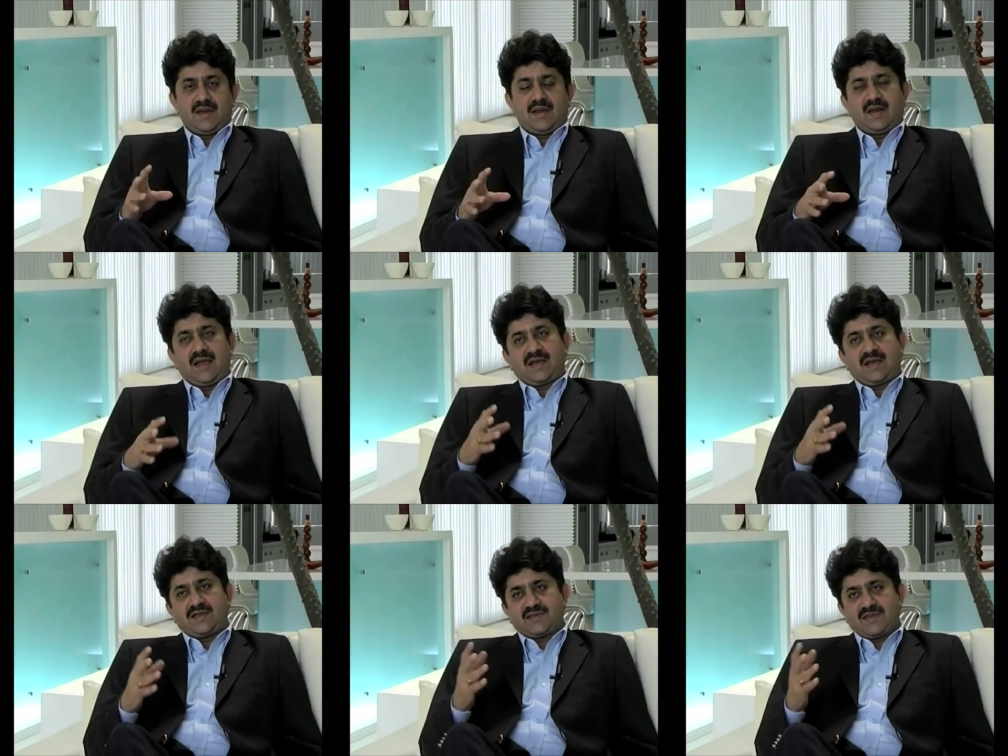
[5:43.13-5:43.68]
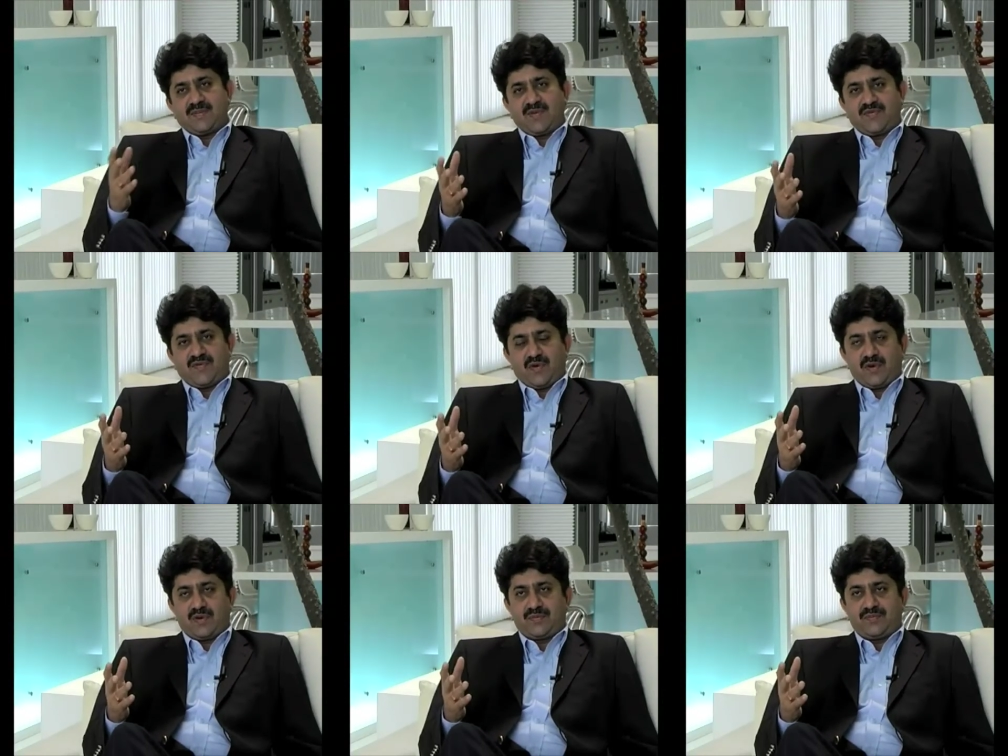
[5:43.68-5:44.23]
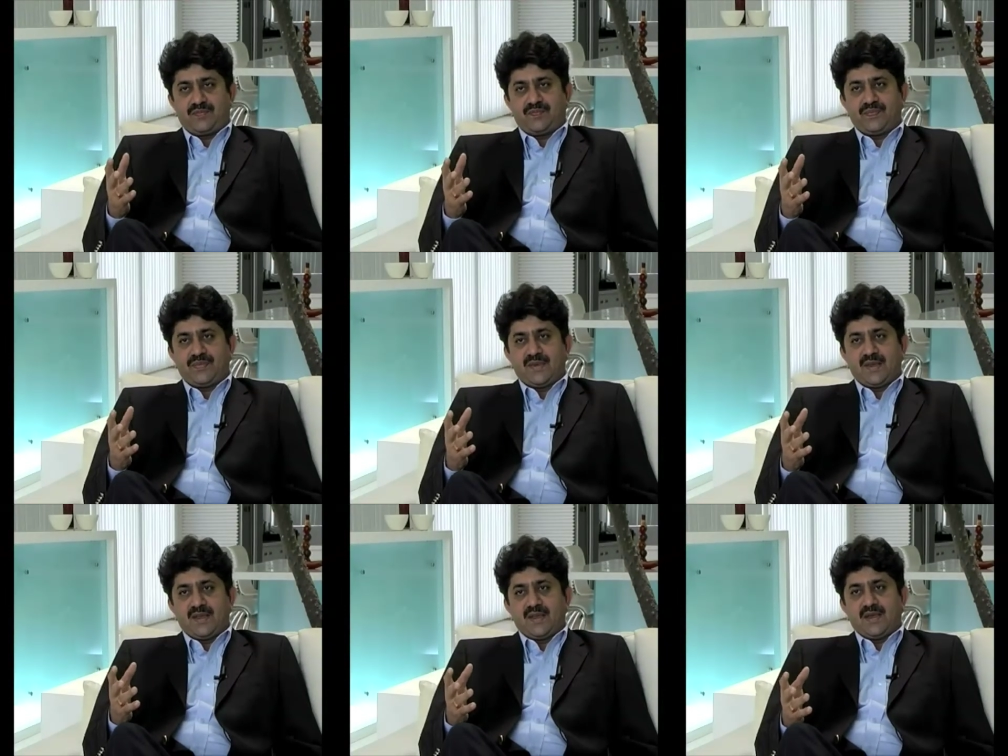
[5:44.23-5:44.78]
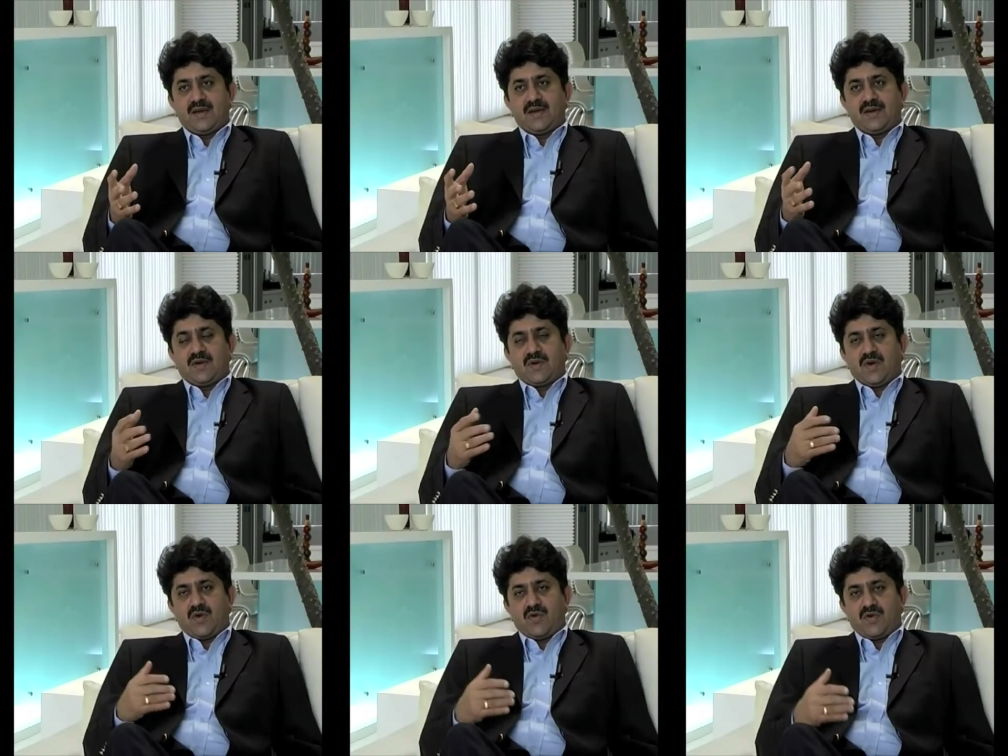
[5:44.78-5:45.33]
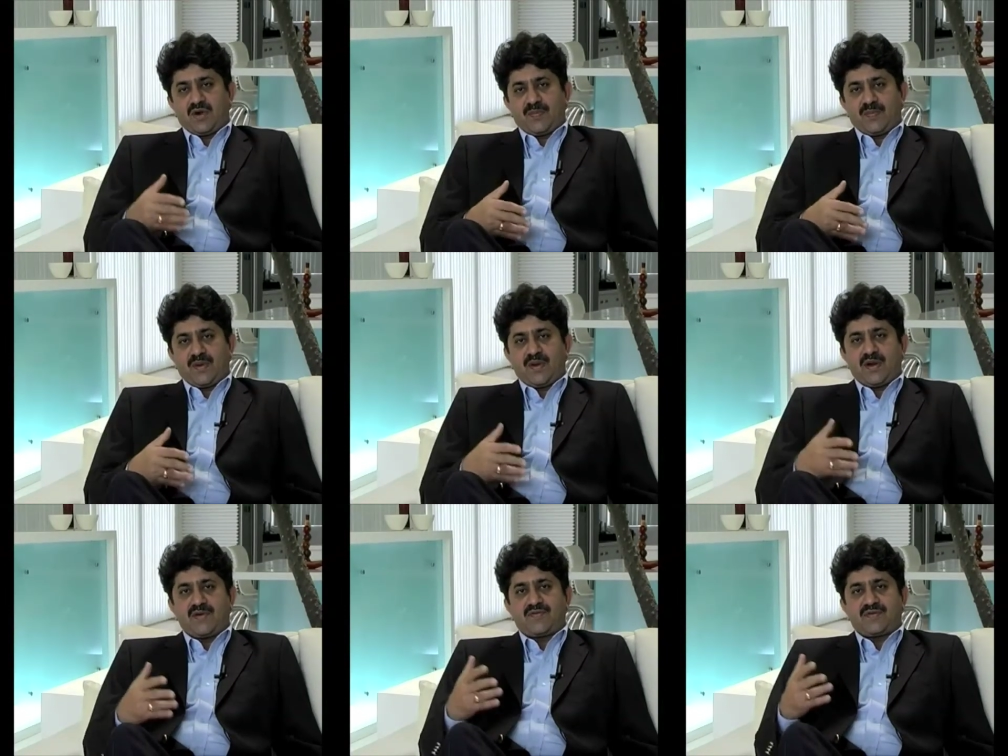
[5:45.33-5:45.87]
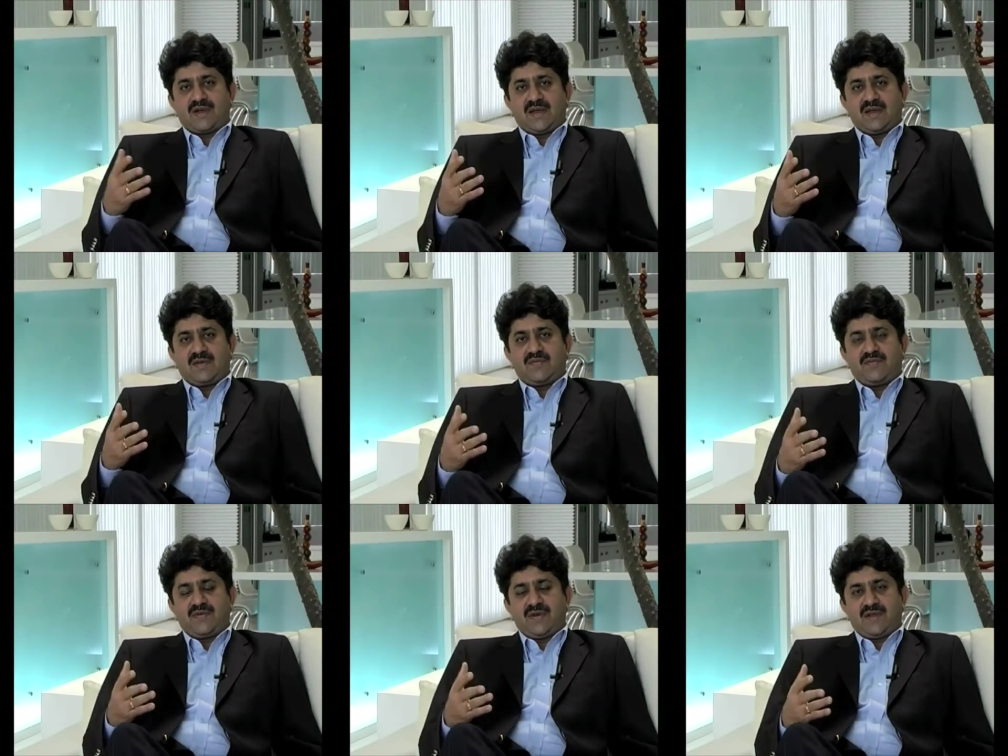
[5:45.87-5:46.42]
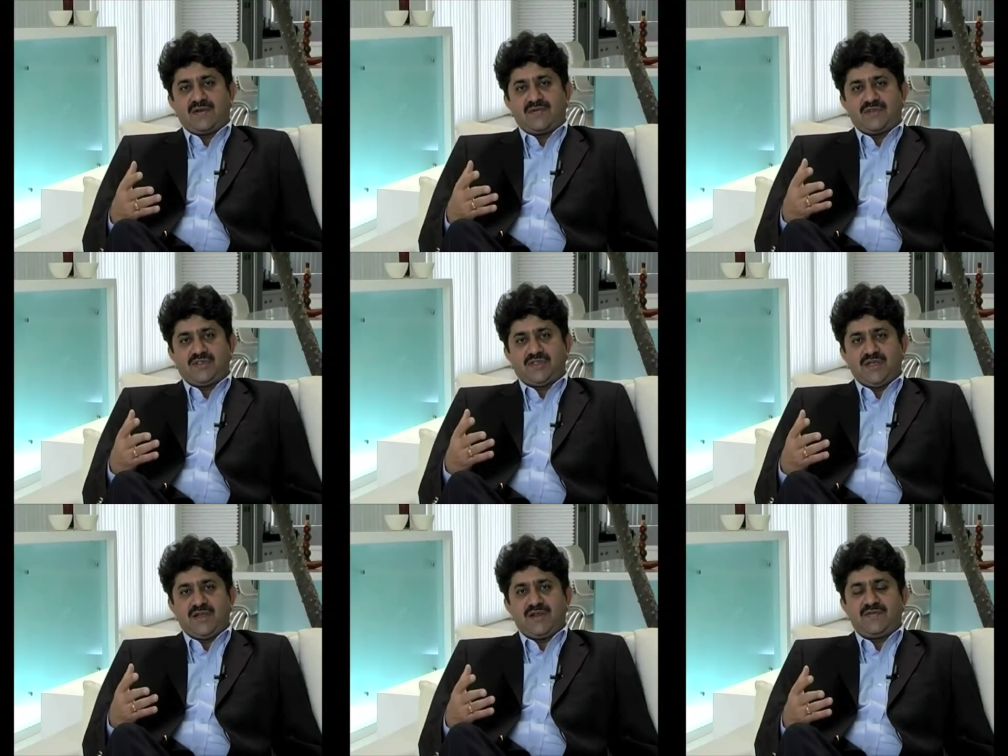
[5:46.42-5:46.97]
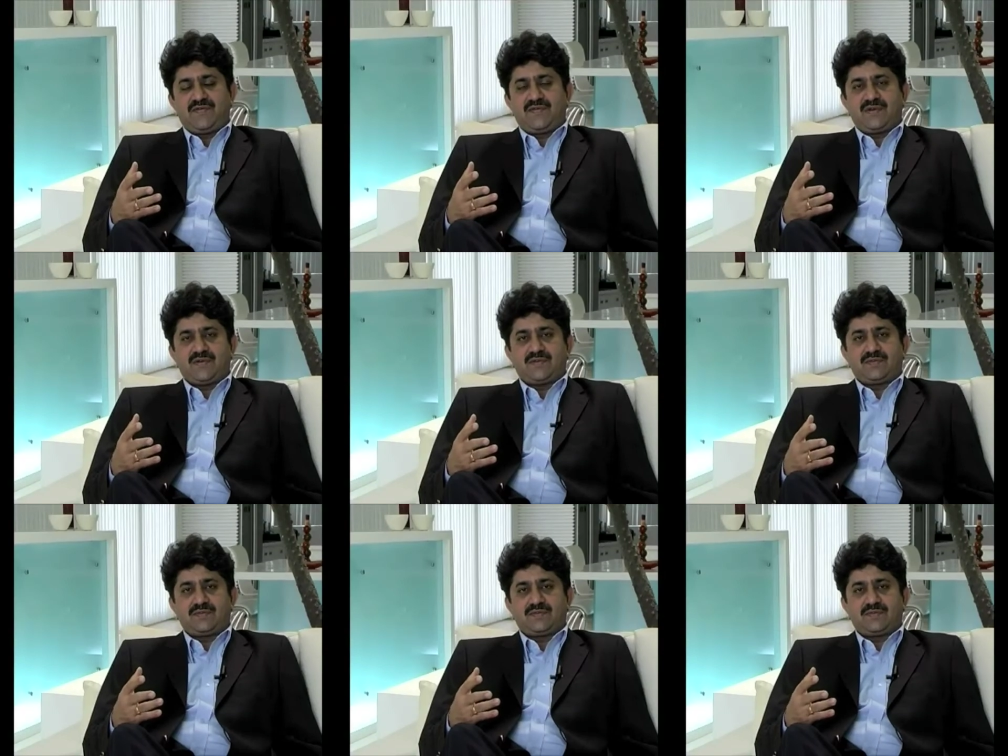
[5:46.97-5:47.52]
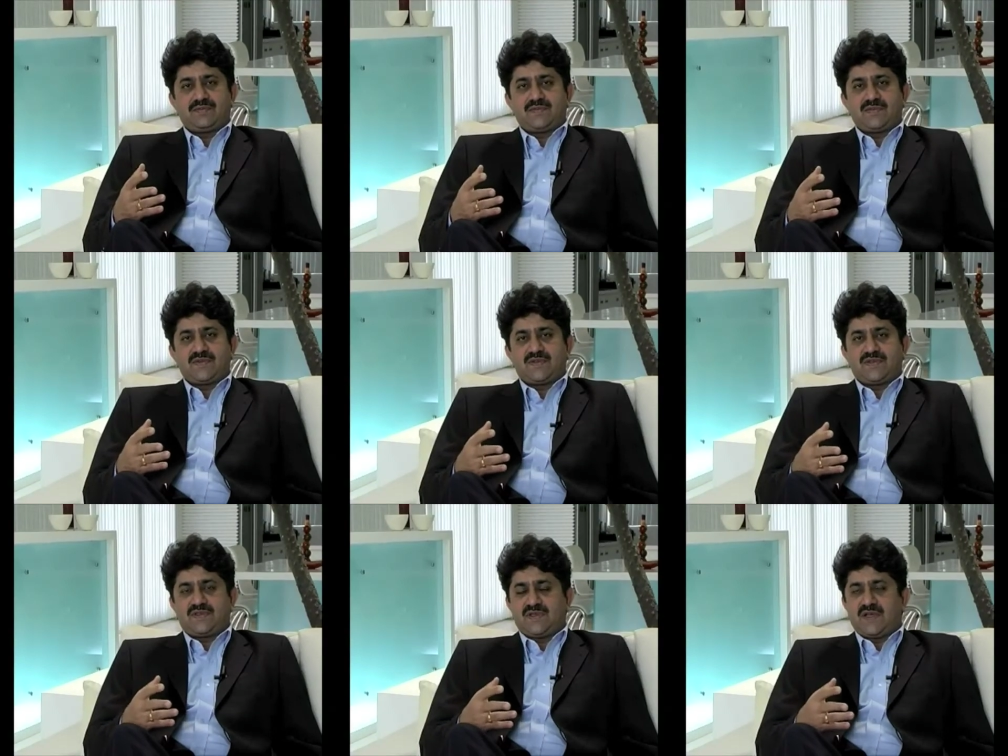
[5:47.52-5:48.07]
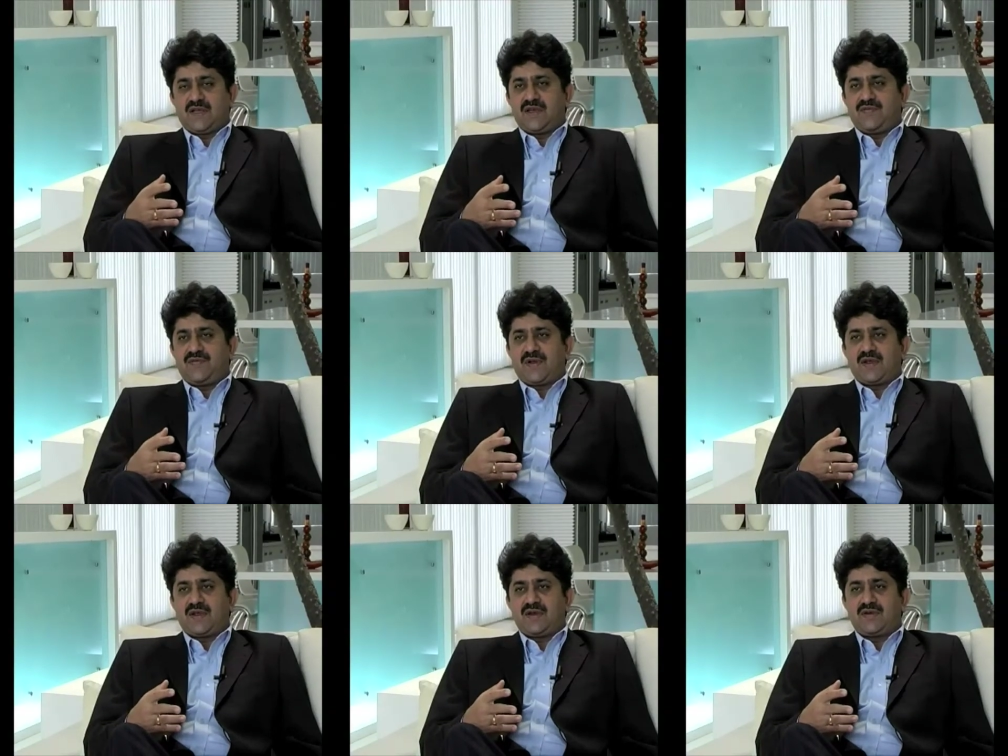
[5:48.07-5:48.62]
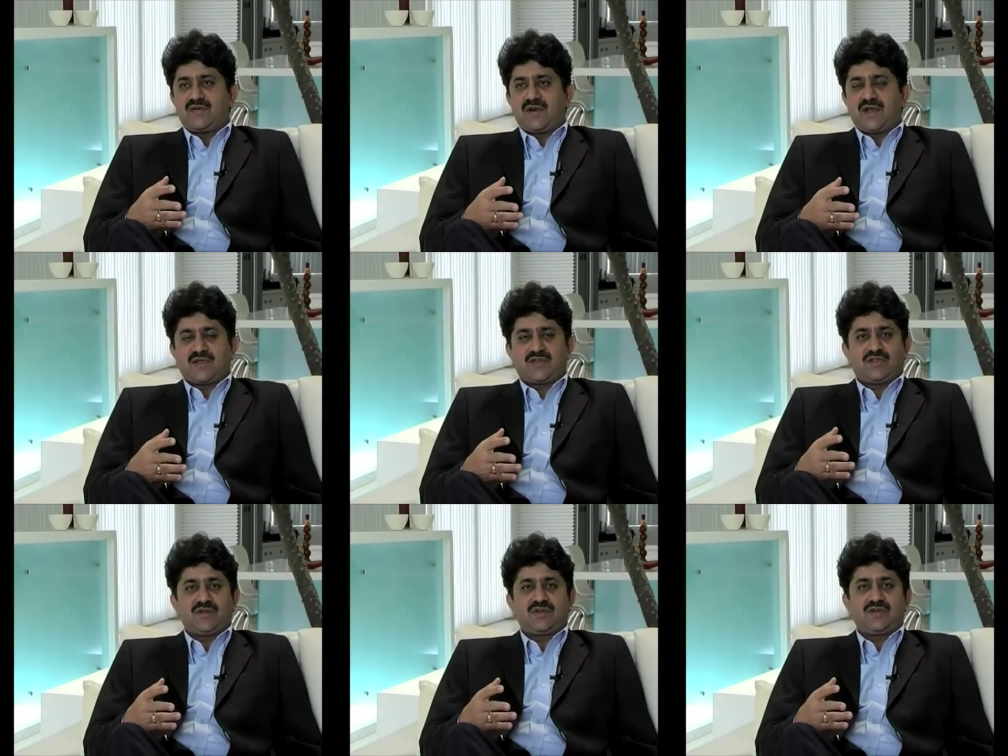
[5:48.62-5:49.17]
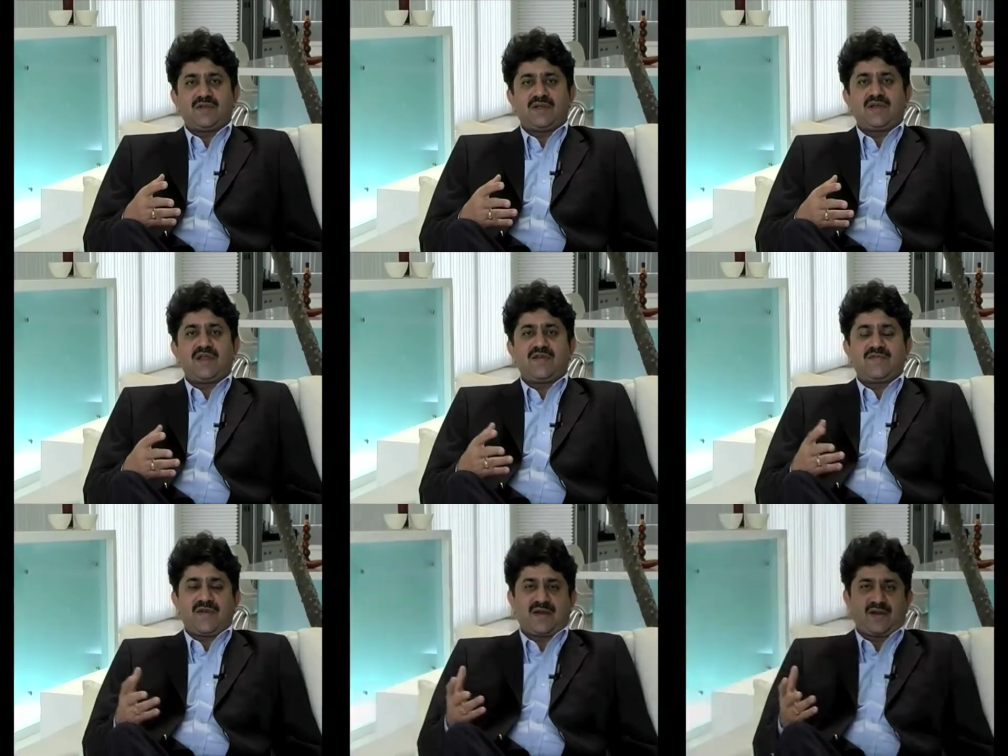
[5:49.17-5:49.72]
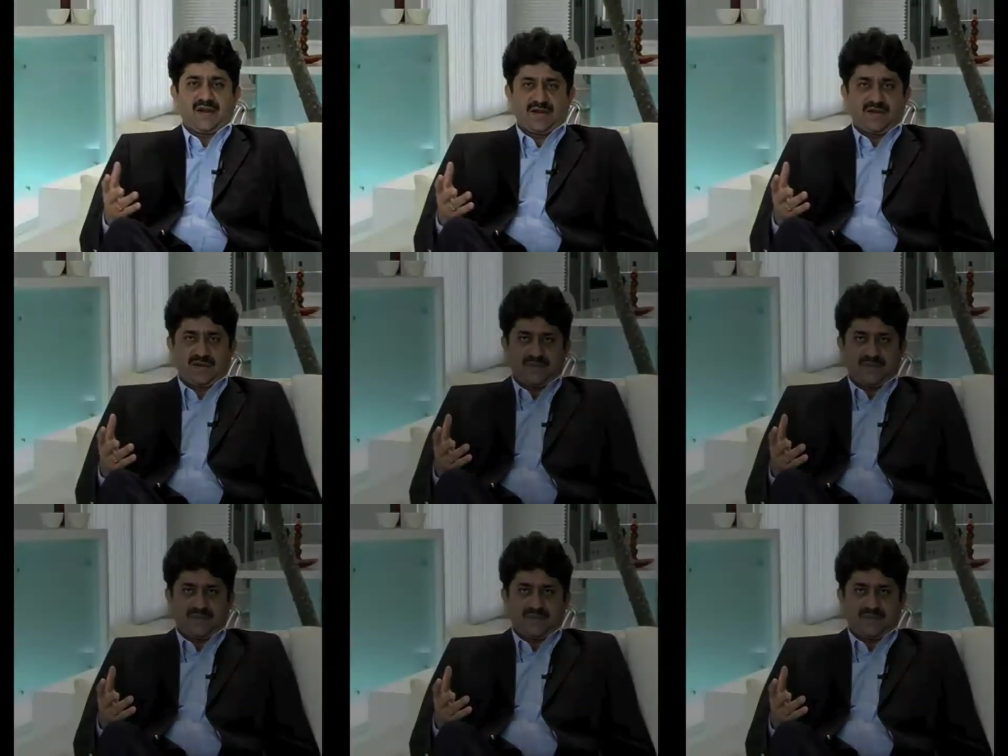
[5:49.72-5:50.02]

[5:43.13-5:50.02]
Like I said before, over a period of time, we have achieved significant reduction in defect rate.